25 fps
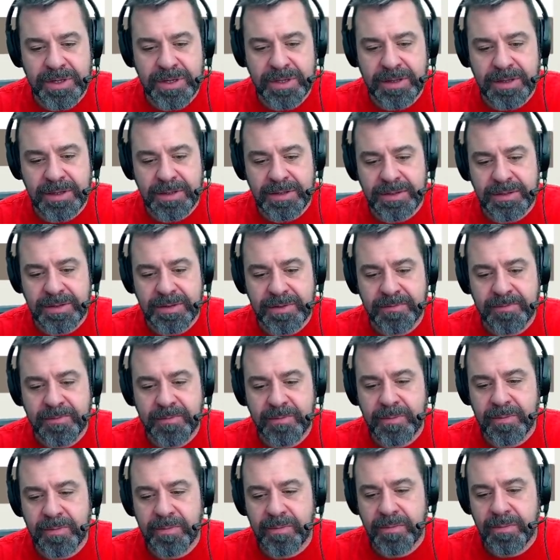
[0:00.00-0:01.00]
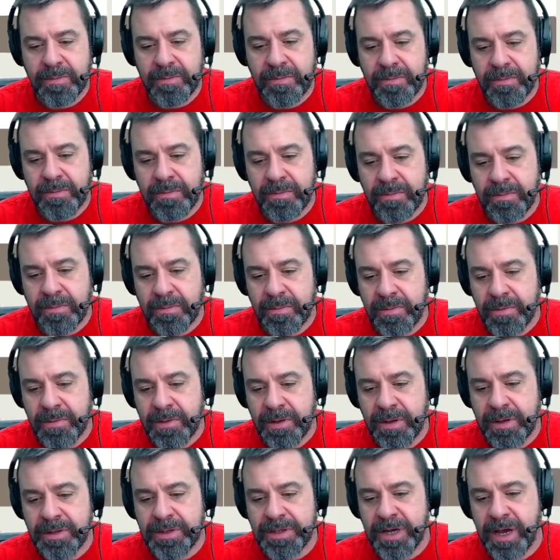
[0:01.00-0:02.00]
this.
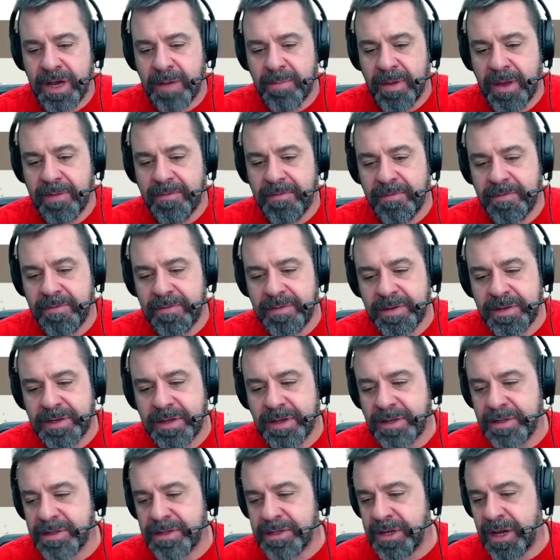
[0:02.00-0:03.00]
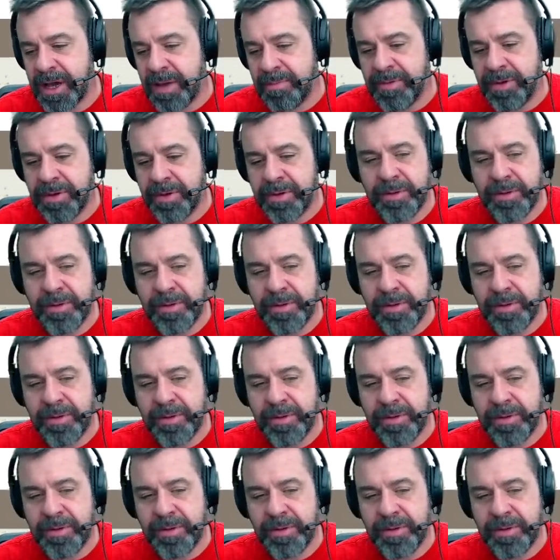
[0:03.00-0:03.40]
Good job, F. Good job, dude.